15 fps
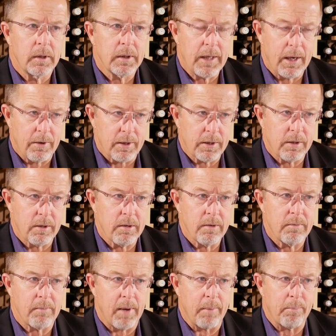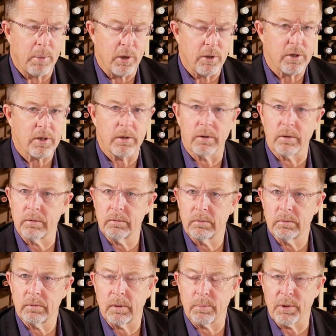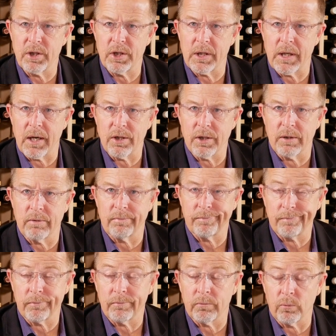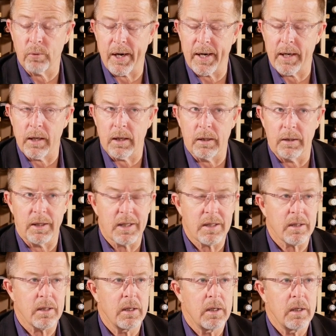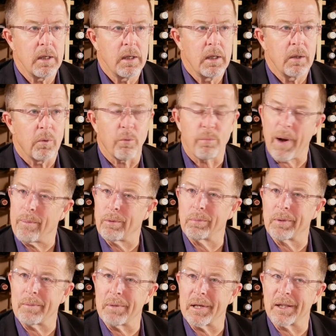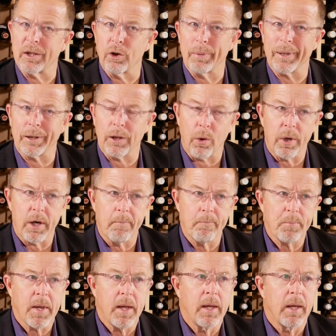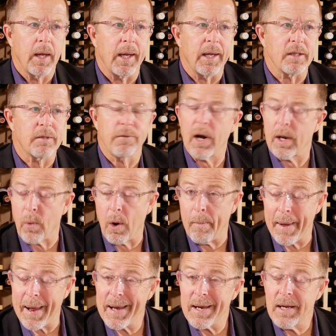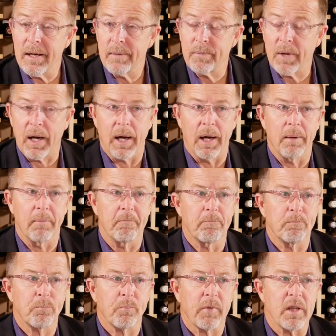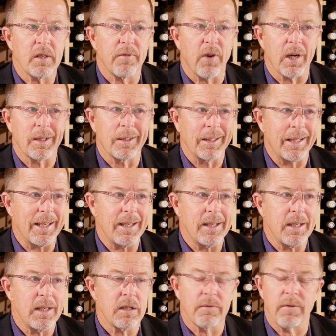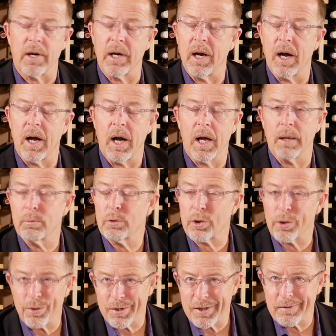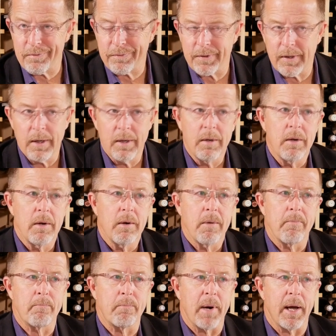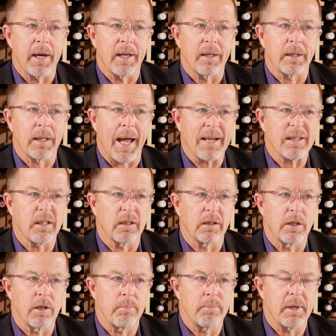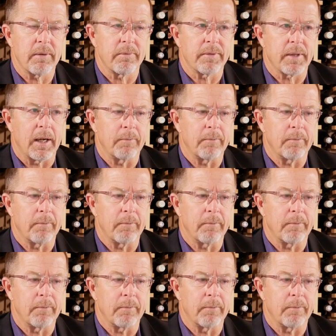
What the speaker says: character. My personal appreciation rating on this would probably be a little bit lower. It's very well made. It's very clean. It's very unobtrusive, but it lacks a little bit of